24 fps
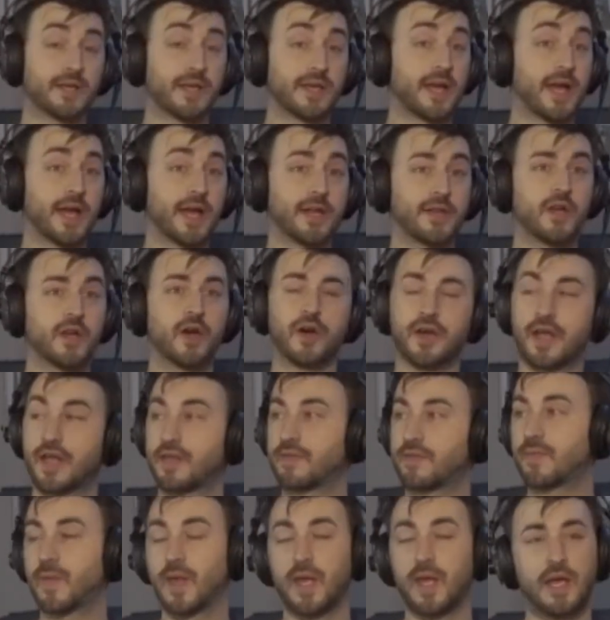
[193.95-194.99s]
no,
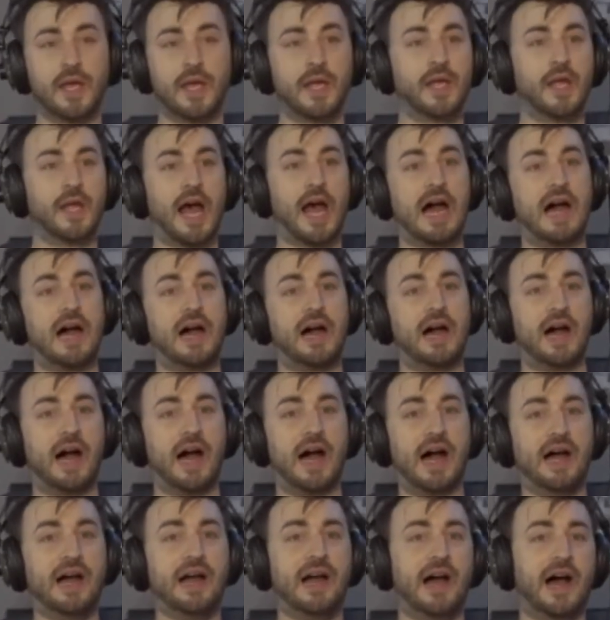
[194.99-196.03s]

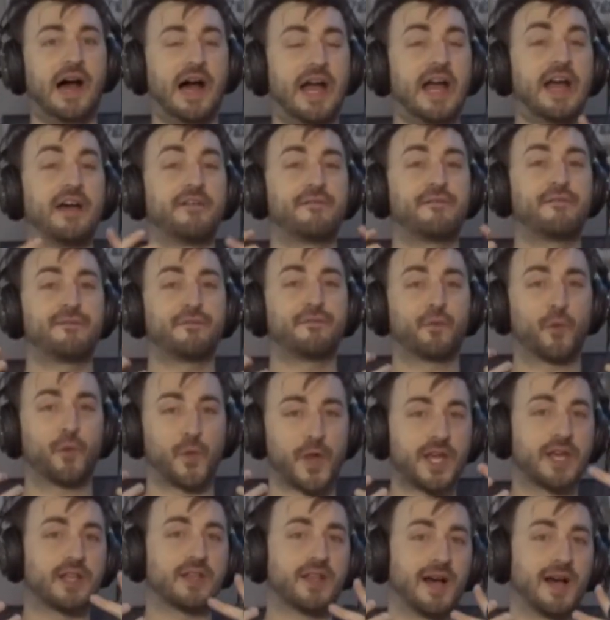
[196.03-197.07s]
I have
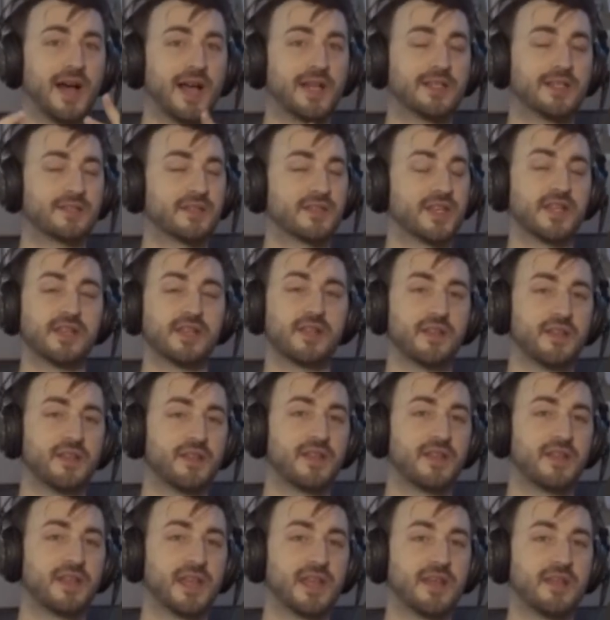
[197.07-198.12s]
realized
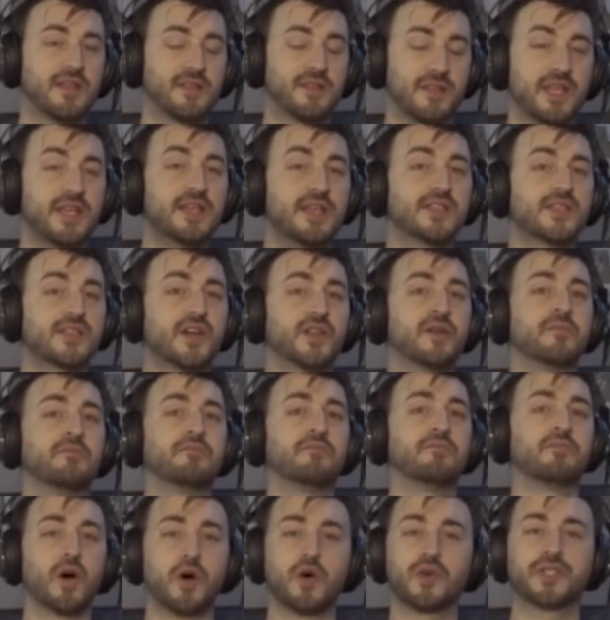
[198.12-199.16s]
these are the
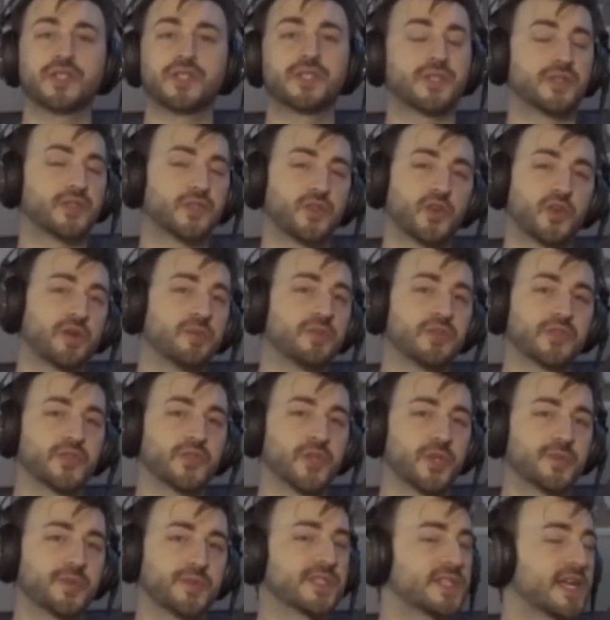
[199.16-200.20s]
most enjoyable
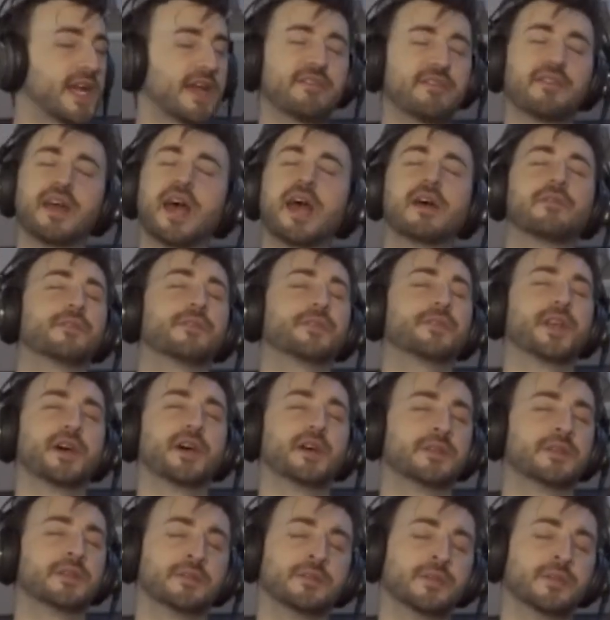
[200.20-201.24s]
streams that I have ever done.